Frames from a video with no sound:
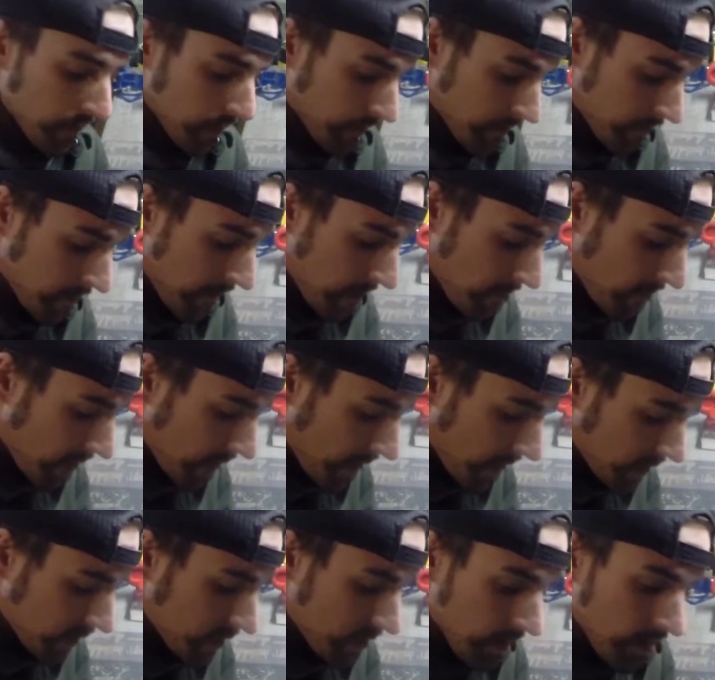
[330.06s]
with my
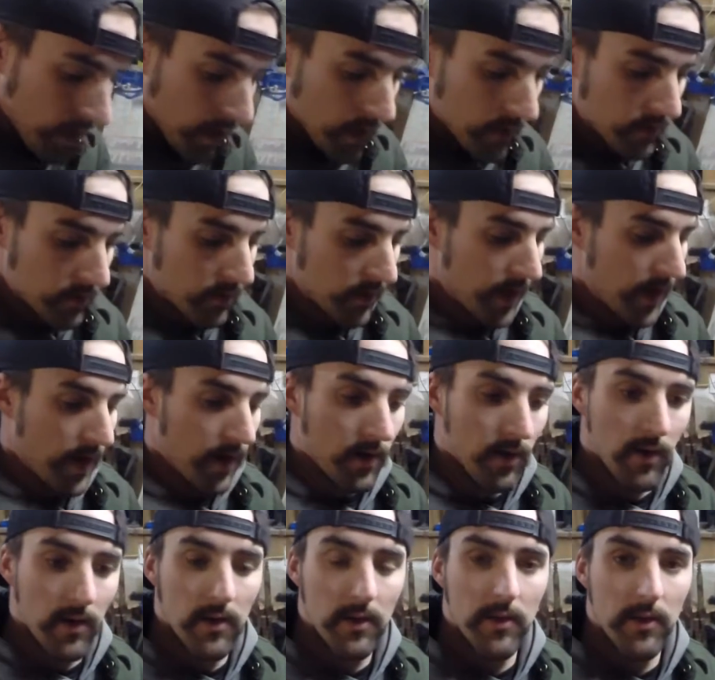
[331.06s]
brush. So
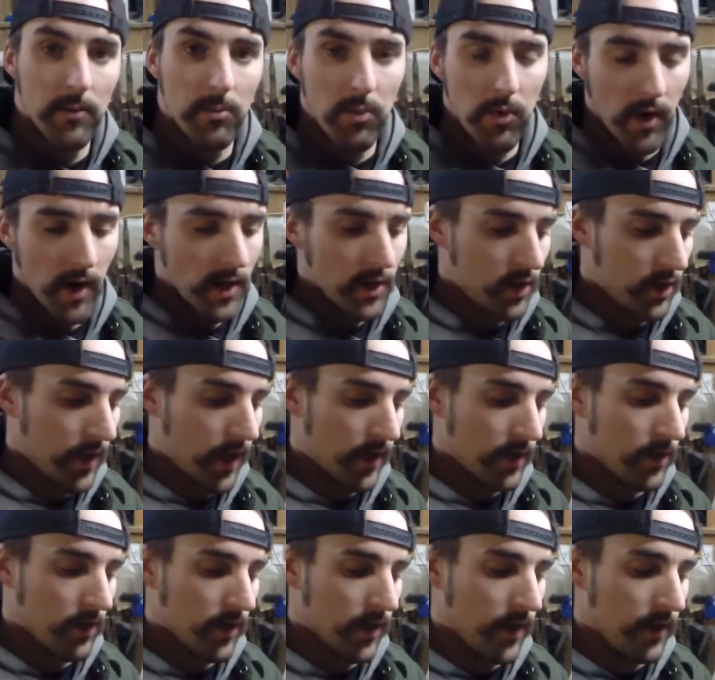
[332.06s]
now the brush
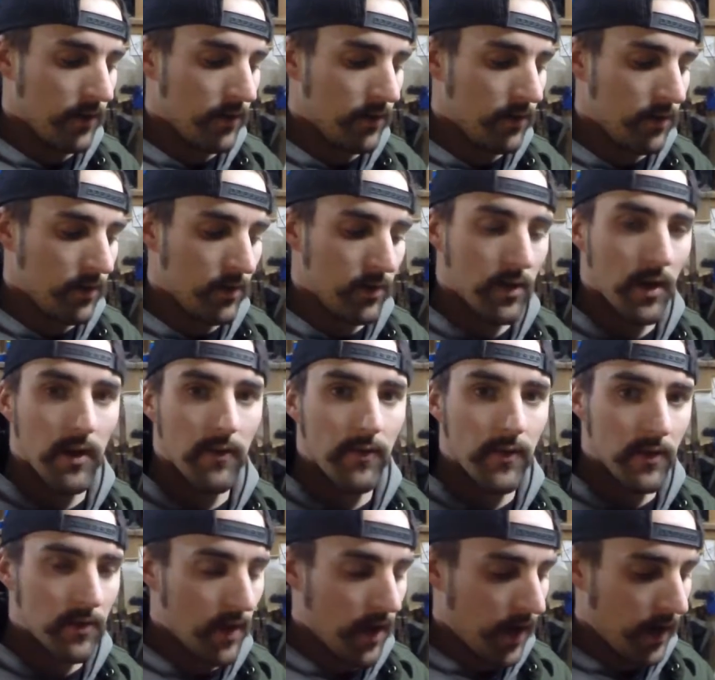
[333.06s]
actually unscrews off
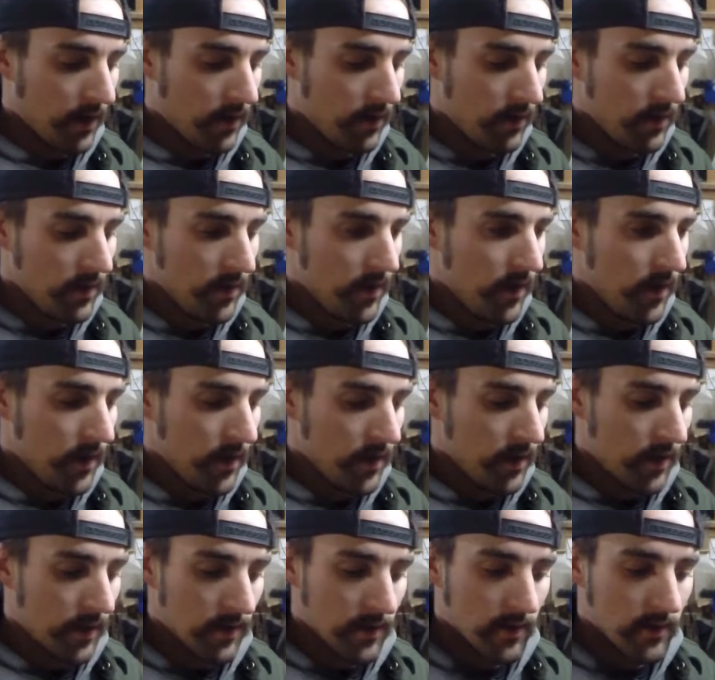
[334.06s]
this handle,
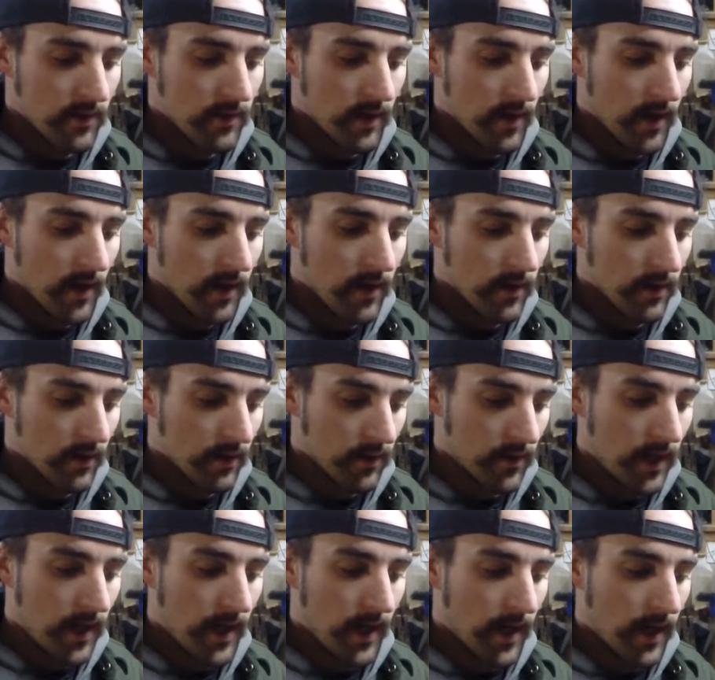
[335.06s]
because it's a little
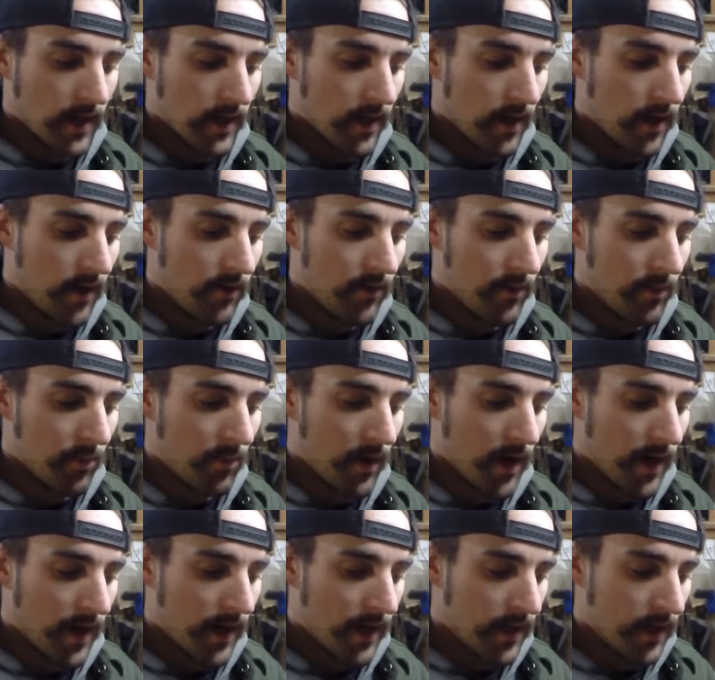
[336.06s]
kit I got from
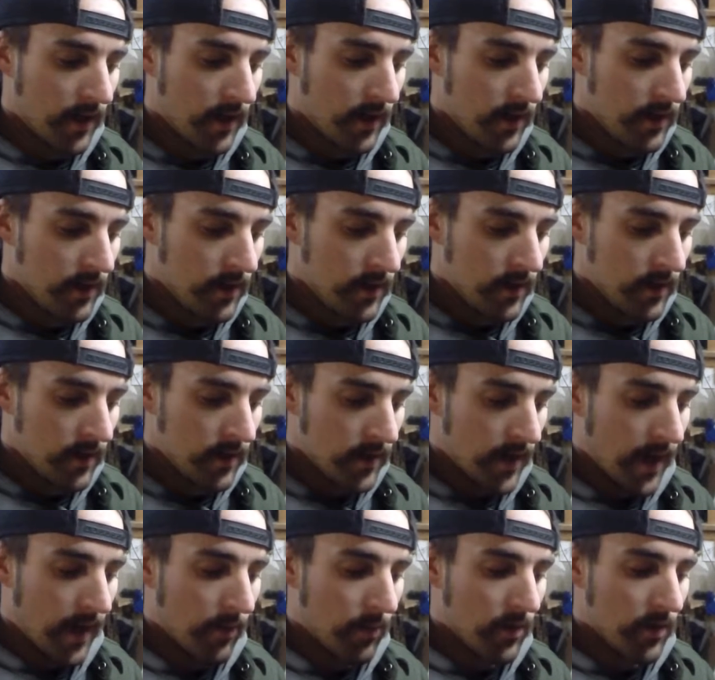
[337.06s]
Reading.
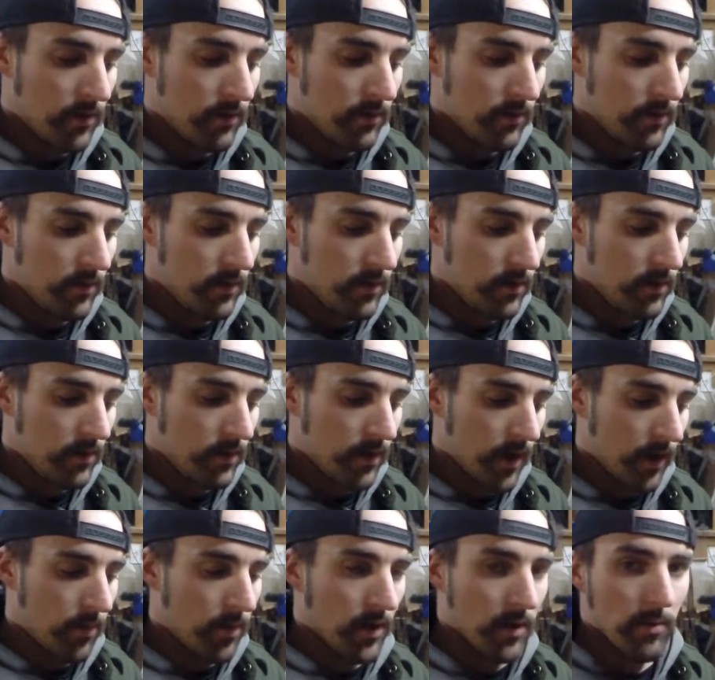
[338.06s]
Came with a
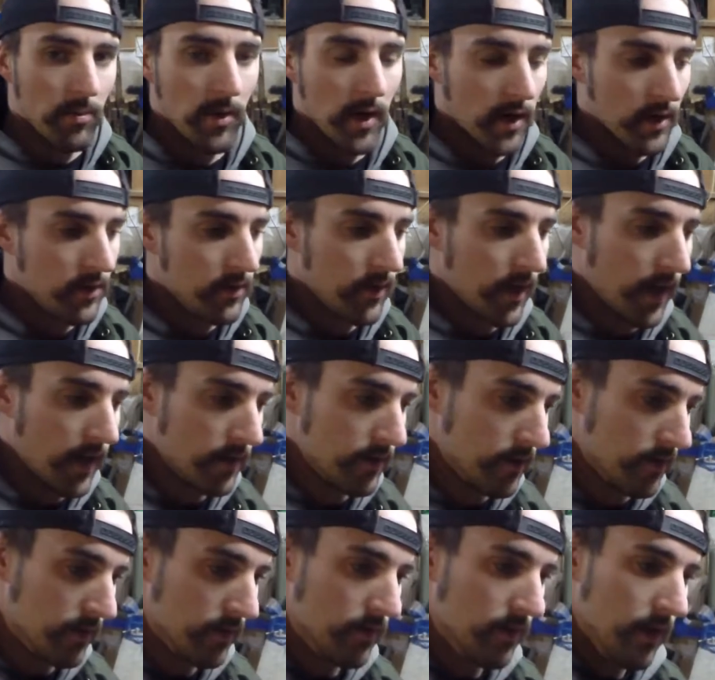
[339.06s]
couple of brush
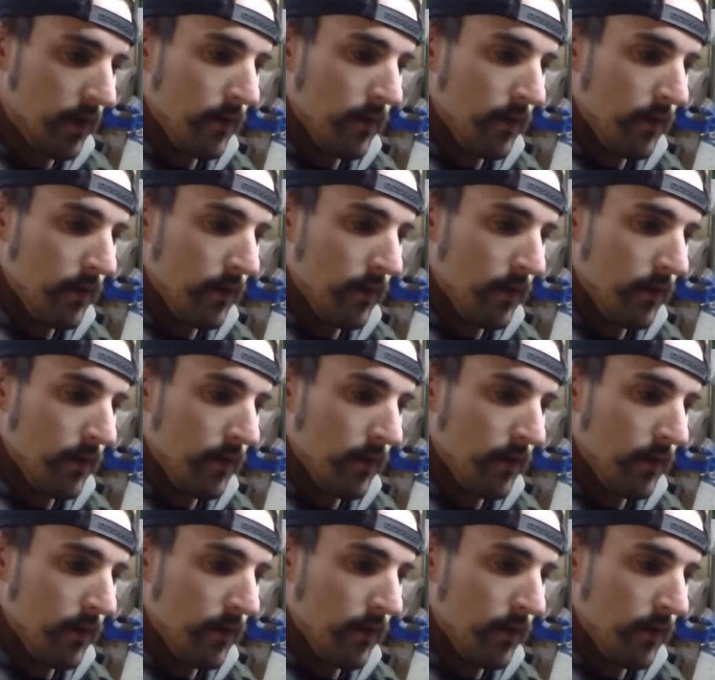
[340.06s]
sizes,